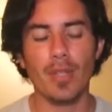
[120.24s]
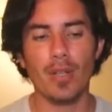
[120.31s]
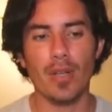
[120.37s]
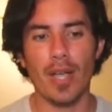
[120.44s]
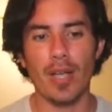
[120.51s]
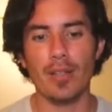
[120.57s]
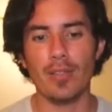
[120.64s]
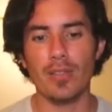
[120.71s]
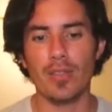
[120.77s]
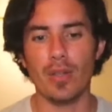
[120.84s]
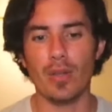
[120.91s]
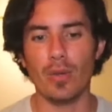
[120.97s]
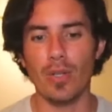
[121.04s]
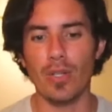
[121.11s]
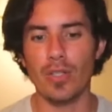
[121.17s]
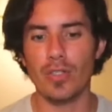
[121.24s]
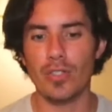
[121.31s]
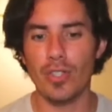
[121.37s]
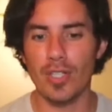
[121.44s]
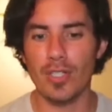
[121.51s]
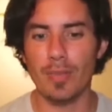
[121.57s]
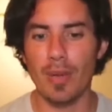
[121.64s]
Okay, so it's
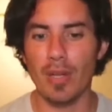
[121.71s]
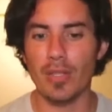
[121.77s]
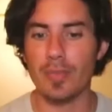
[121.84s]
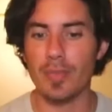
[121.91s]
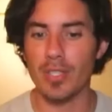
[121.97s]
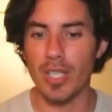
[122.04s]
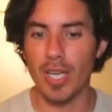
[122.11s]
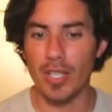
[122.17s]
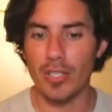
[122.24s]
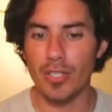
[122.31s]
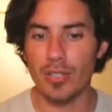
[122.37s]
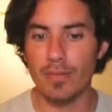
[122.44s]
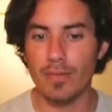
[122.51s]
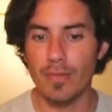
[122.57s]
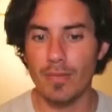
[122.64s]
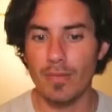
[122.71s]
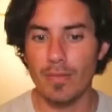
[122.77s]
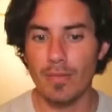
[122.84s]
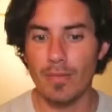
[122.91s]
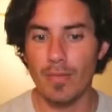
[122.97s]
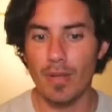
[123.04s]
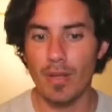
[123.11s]
just about imagination
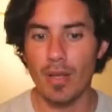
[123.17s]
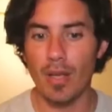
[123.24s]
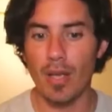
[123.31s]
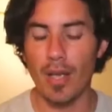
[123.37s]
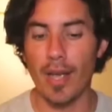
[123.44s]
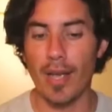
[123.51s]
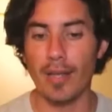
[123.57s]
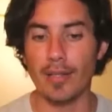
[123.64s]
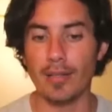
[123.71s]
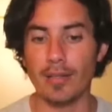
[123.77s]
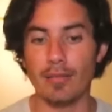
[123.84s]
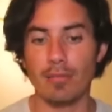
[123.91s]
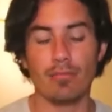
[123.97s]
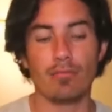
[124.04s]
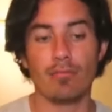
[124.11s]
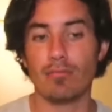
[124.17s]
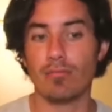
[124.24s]
and